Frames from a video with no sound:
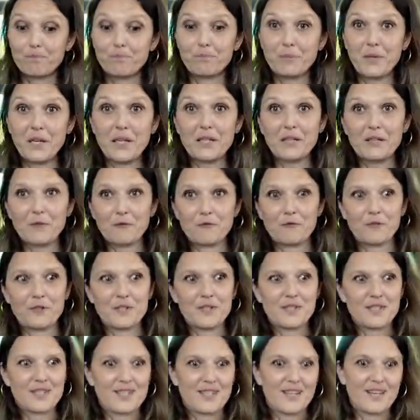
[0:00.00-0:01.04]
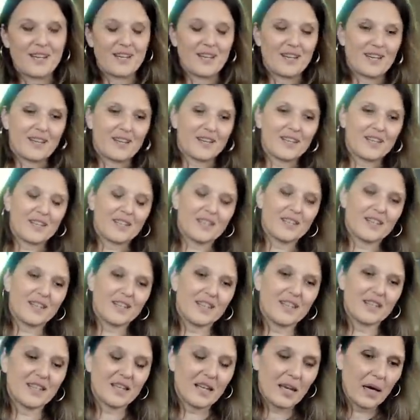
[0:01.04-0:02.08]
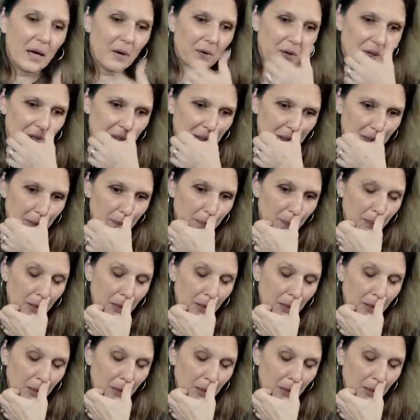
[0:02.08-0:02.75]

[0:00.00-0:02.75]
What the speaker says: Big difference in character.